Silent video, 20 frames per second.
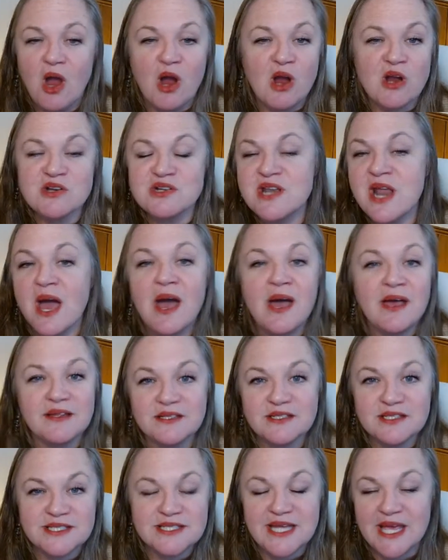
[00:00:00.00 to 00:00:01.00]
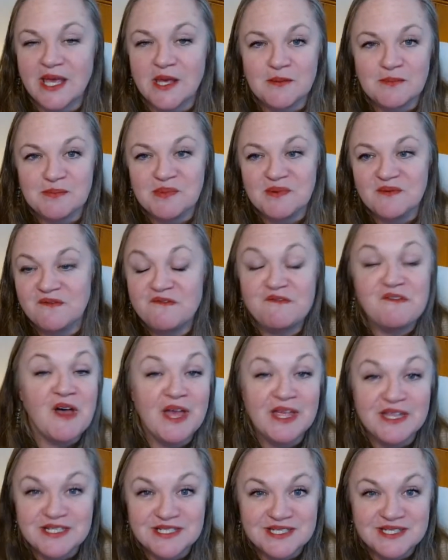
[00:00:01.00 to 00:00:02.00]
are not to help
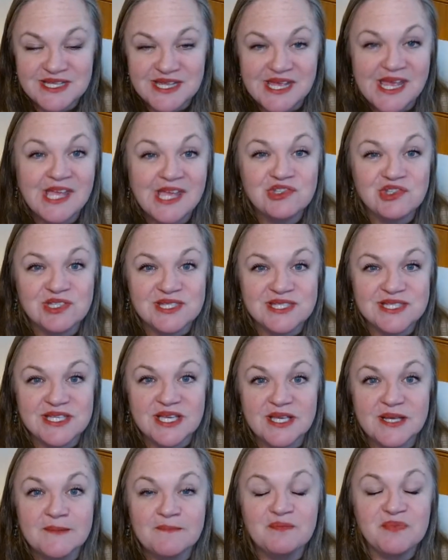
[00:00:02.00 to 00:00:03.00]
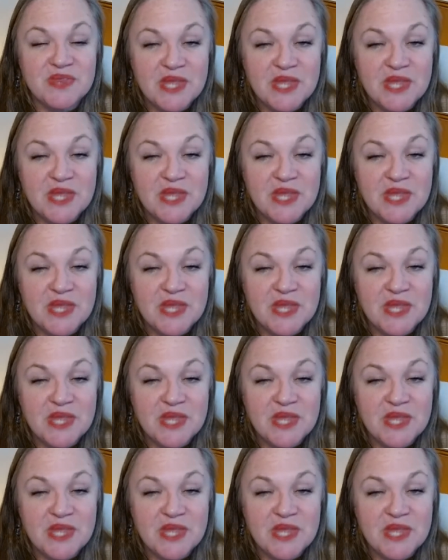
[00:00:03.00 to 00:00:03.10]
fund the agency.